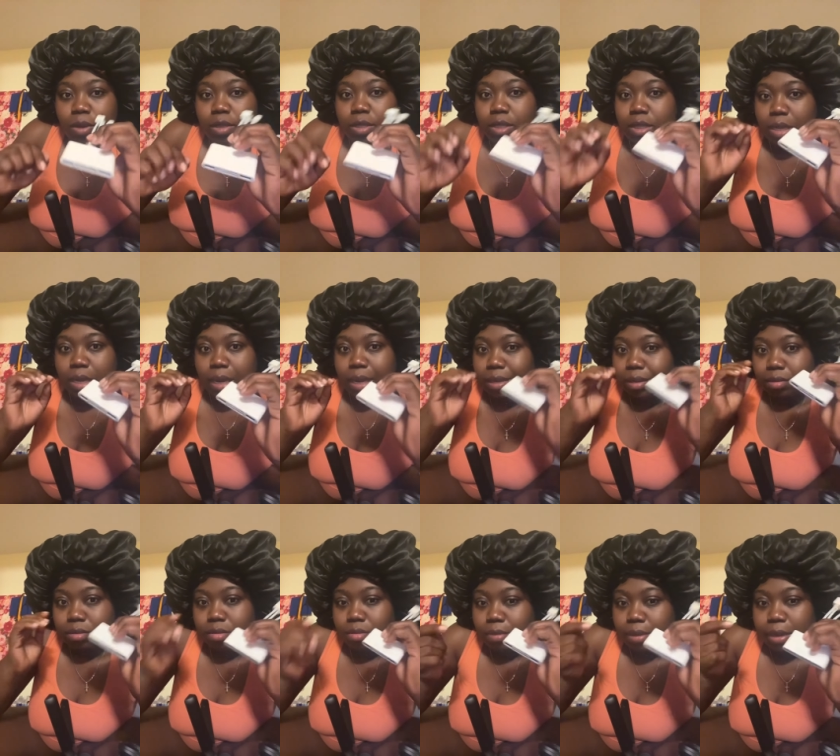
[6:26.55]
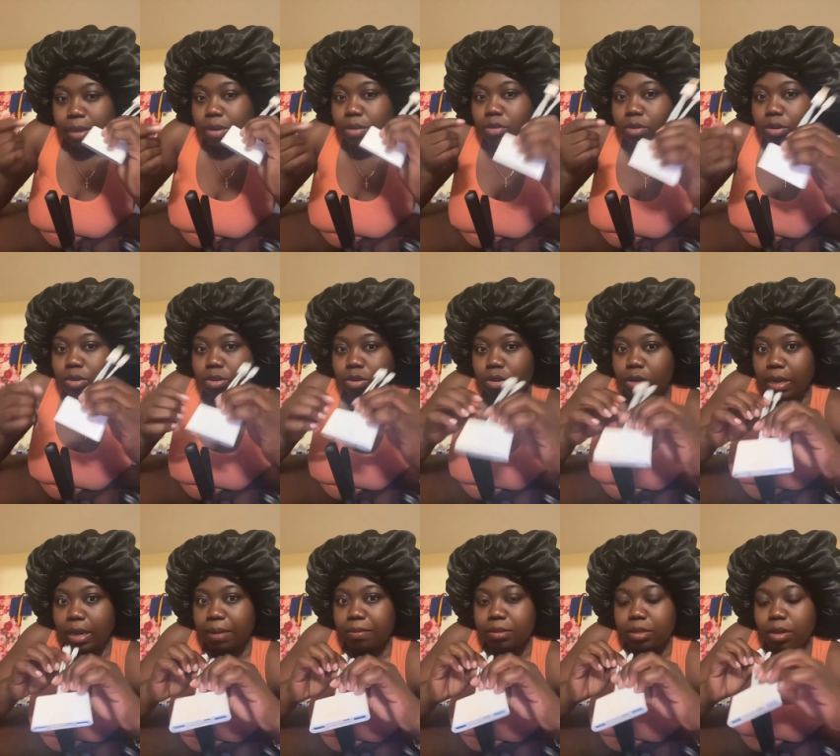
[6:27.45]
on your laptop
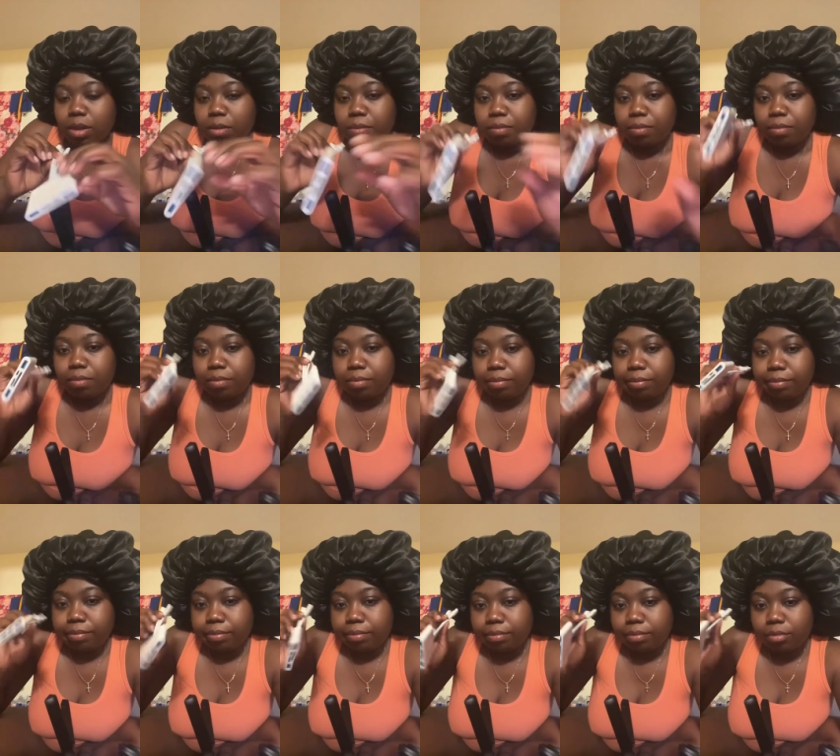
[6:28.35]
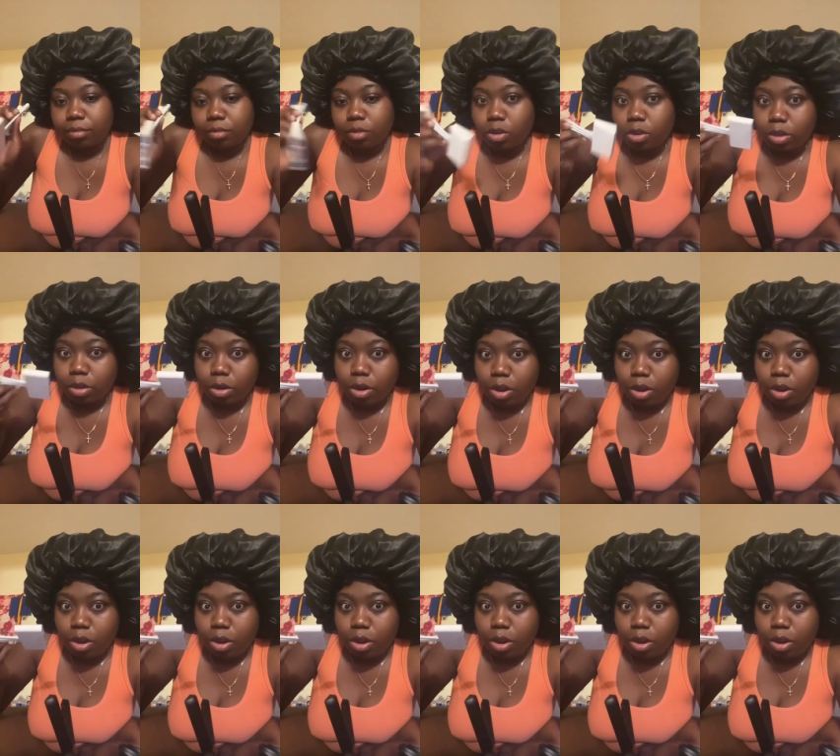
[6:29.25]
on the go, of course.